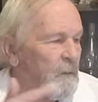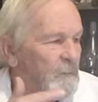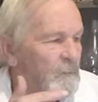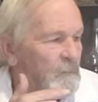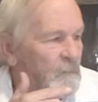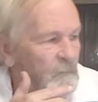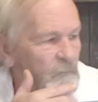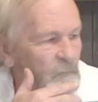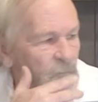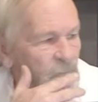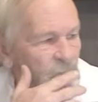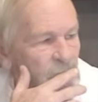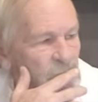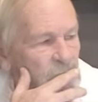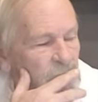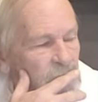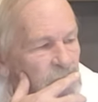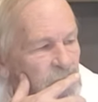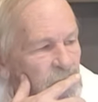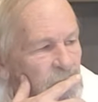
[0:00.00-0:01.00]

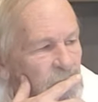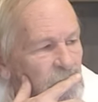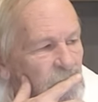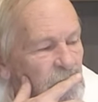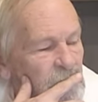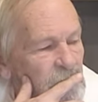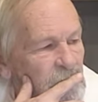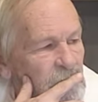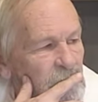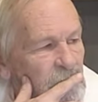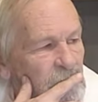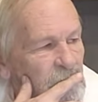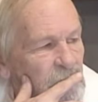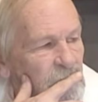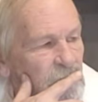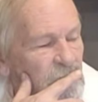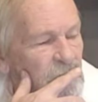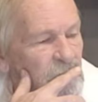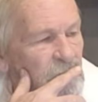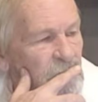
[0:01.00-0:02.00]

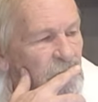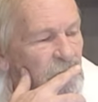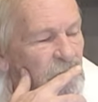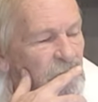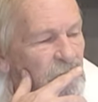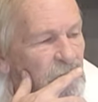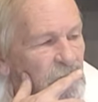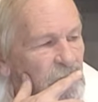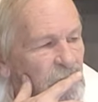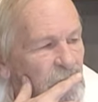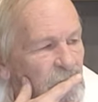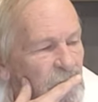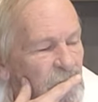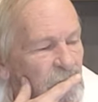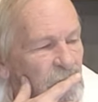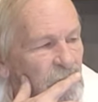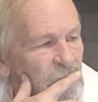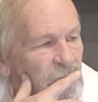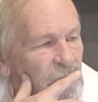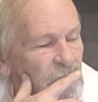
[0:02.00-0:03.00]

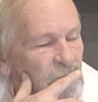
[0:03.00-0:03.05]
Nothing is said.